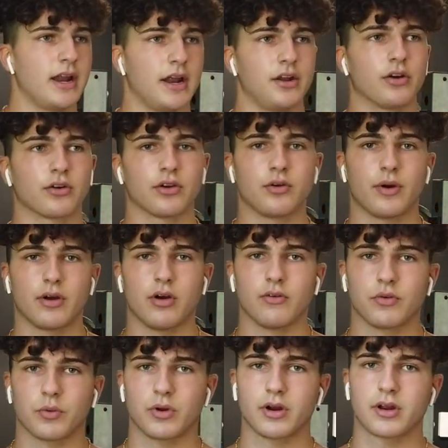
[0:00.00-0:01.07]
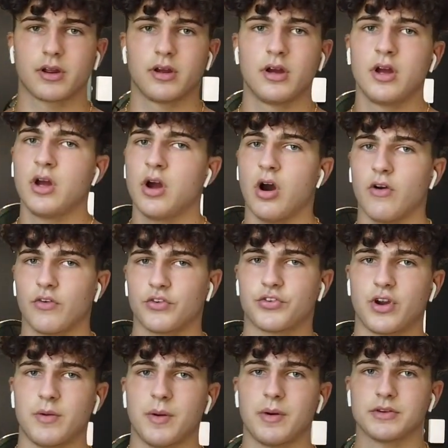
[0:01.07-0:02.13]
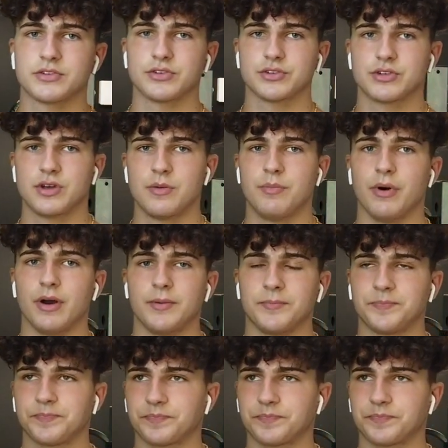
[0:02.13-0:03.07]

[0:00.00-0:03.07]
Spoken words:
don't really want to overtrain my muscles, but